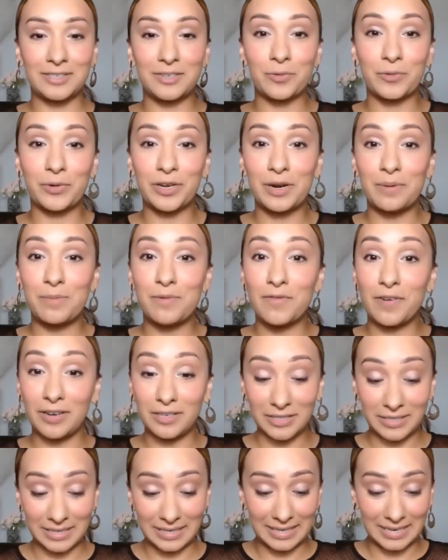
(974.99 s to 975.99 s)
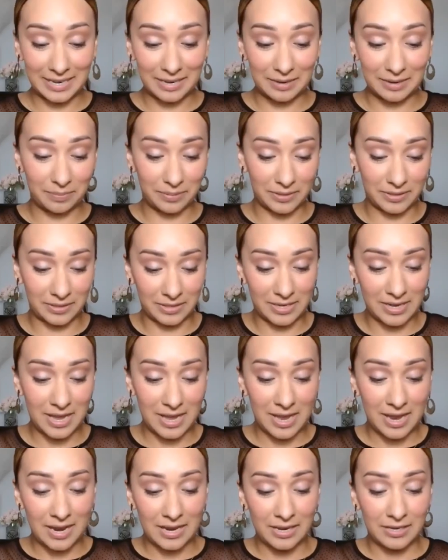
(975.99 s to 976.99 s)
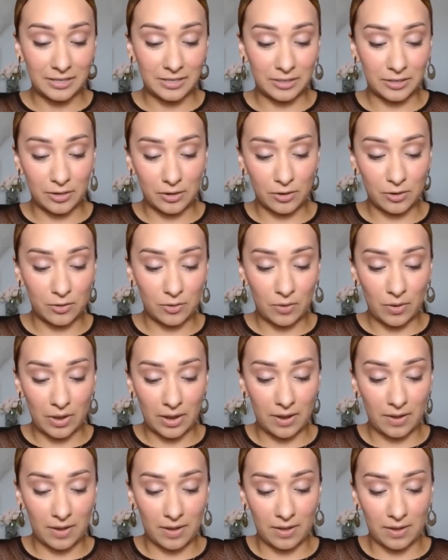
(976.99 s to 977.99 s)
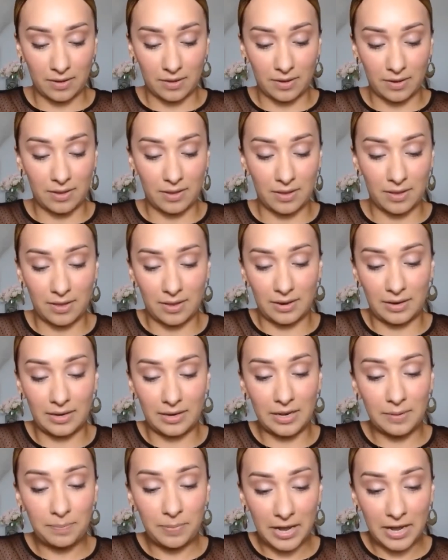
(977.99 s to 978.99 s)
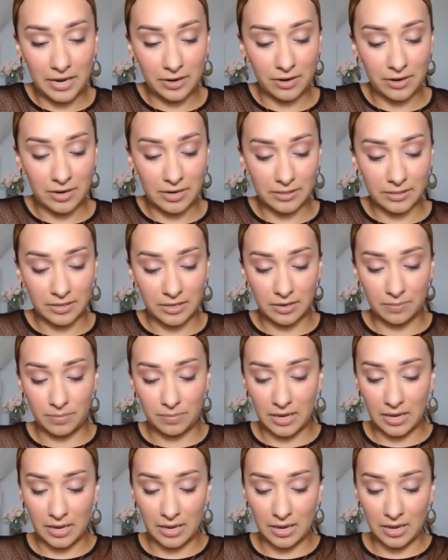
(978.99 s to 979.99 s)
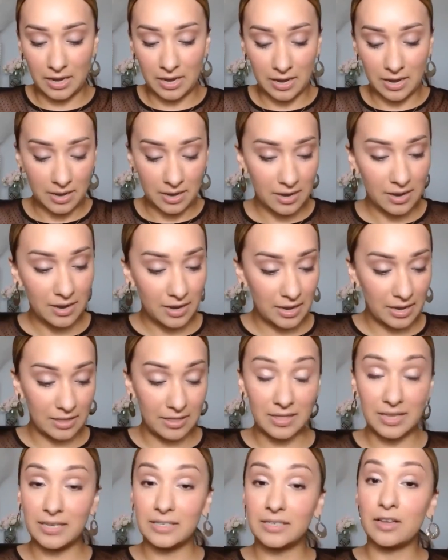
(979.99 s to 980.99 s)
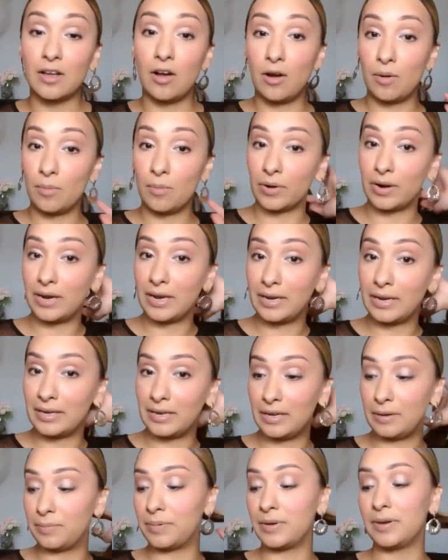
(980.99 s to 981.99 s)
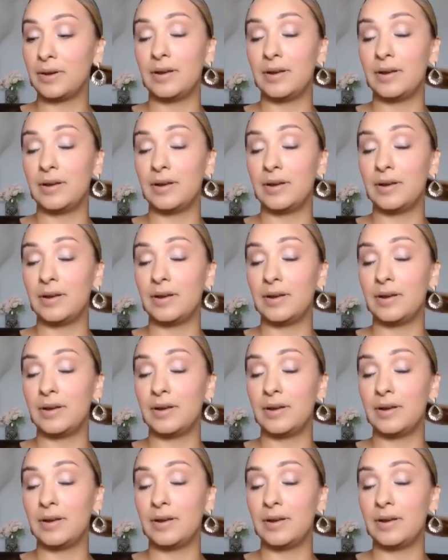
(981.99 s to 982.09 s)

So we're going to move on to lips. So lip liner is going to be key in this ombre lip.